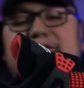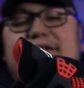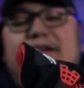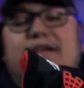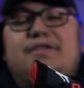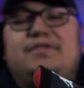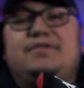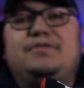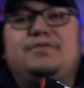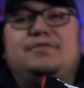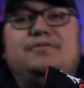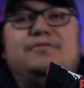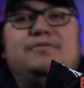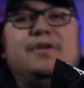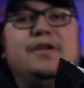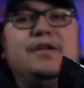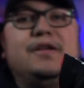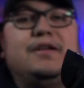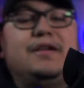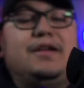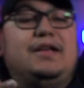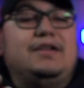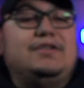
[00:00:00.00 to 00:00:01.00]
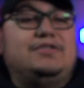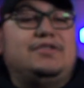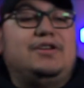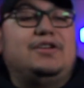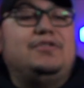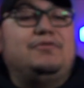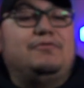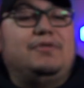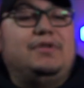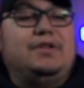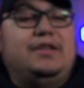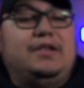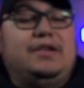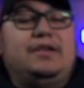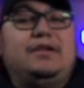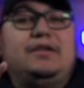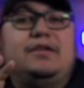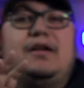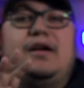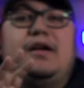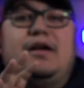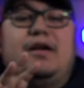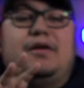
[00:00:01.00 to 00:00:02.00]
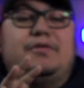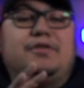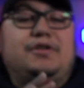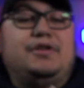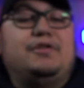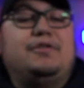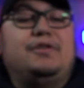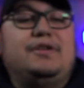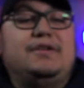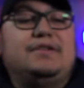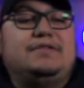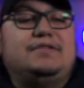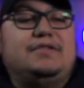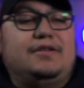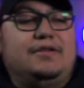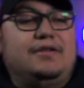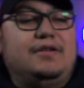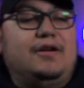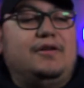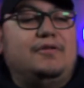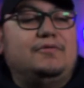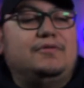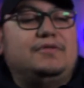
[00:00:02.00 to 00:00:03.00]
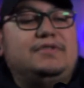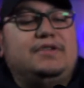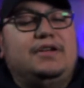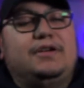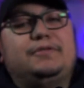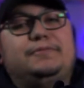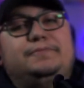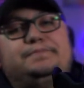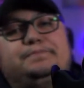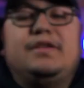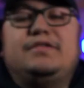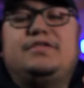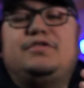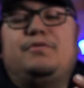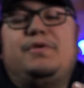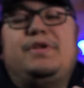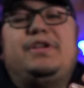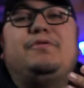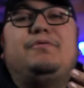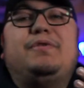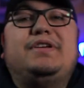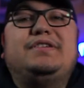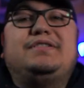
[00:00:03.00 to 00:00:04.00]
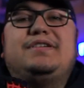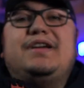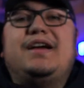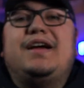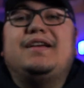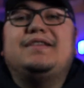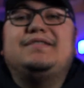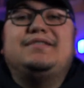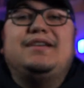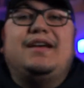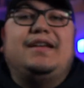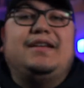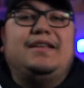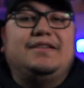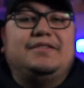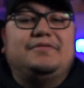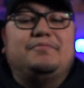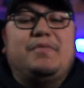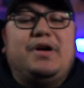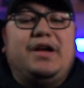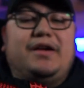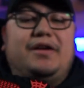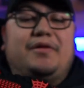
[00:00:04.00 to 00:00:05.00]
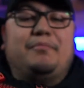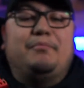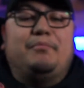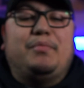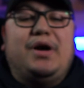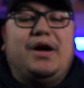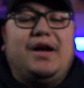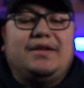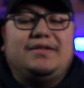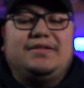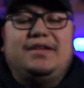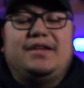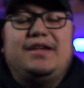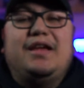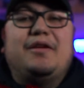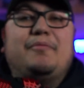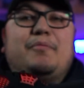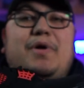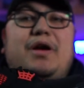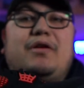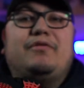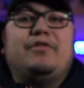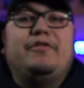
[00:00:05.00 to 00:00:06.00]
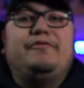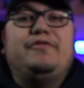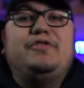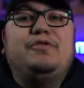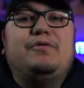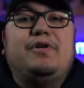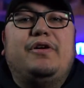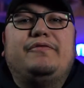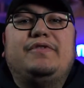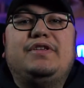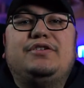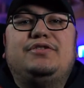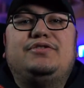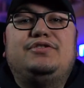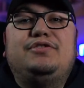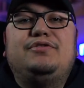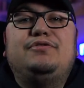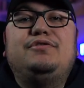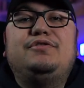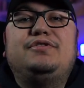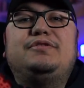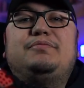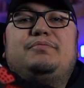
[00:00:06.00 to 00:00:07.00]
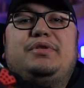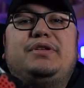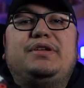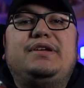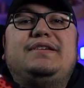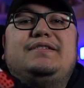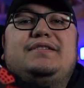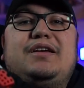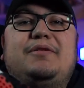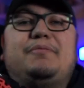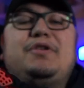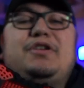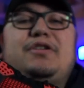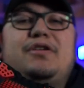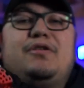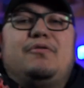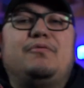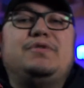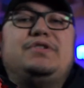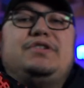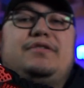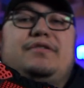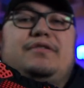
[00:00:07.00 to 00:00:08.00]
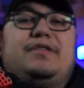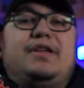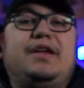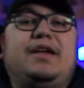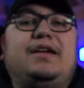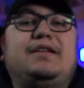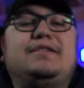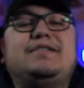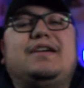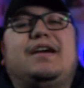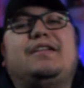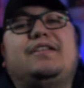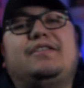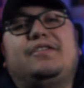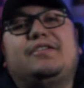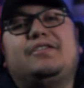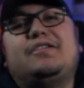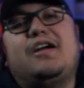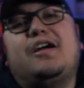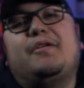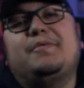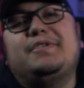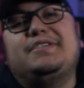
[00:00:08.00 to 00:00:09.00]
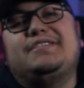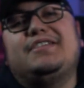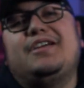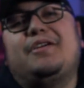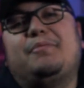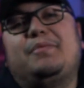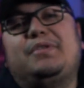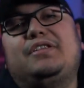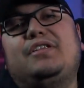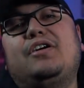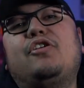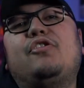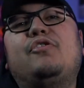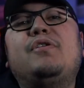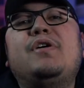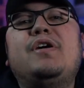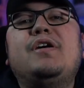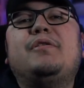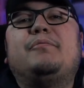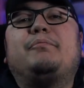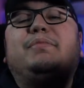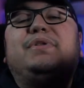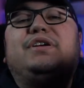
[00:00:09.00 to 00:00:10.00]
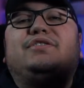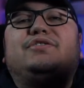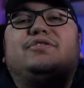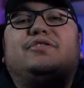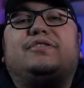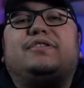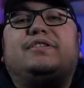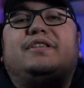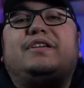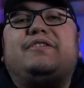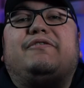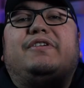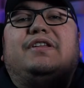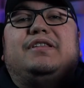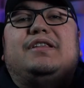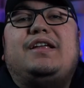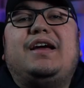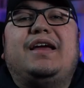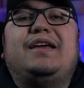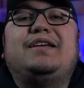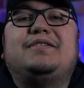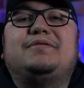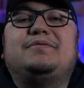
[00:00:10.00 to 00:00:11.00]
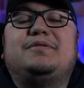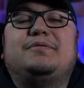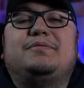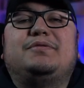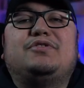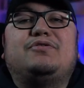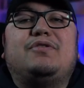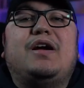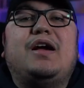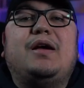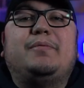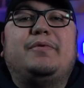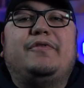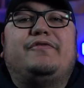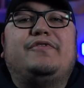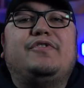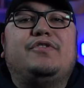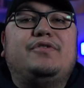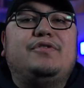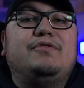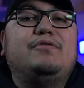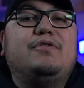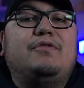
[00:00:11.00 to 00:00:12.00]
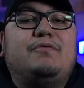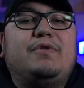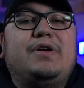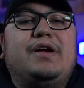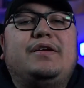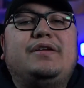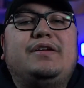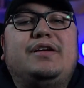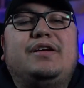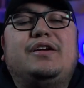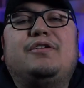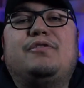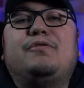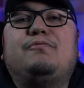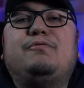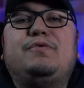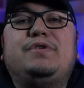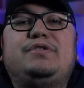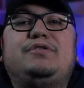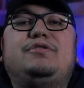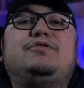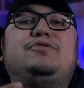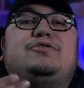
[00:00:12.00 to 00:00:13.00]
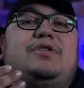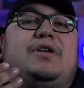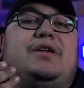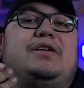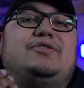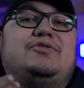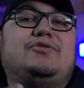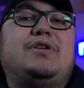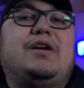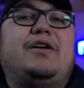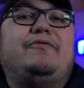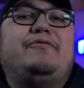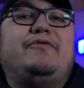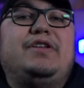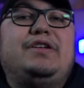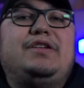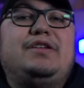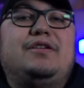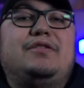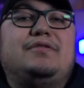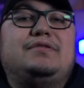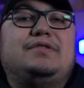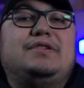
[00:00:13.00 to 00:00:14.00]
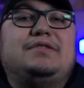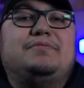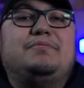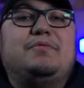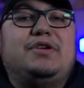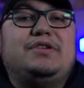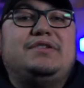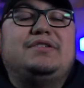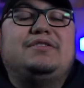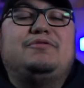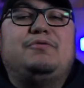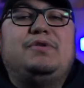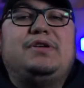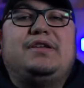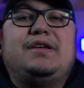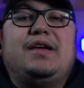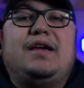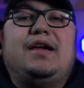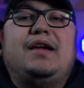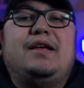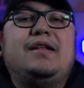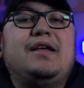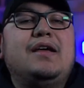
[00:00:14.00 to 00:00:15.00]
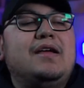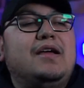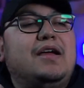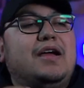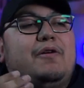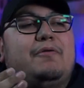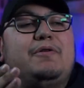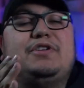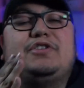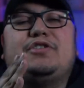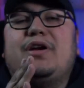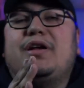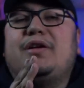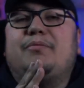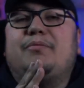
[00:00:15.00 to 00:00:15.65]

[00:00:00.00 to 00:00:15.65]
I do and genuinely curious to know. So anyways, guys, that is my unboxing and my review of the shoes. Please let me know what you think down in the comments down below. Be sure to leave a like, subscribe if you're new around here. We do try to drop videos as much as we can, and we try to